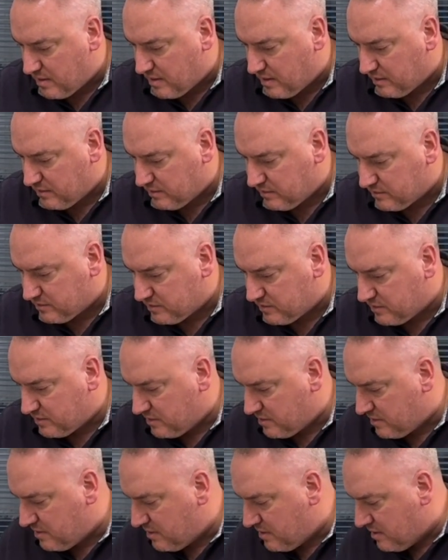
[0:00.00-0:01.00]
I'll use
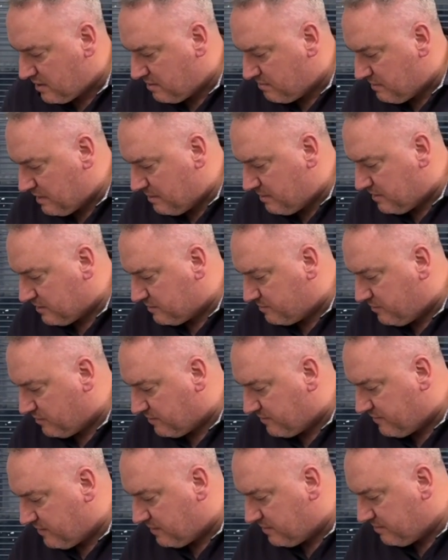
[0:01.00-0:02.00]
maybe a
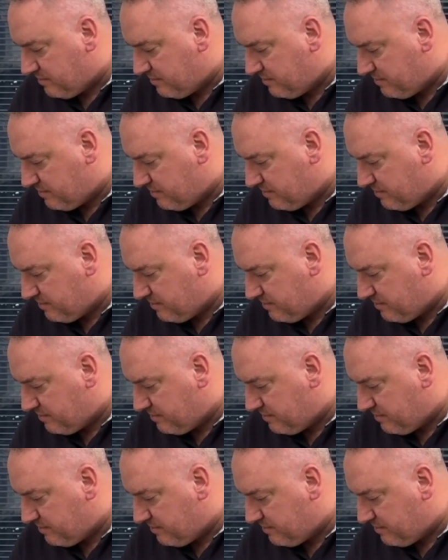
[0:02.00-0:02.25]
spoonful,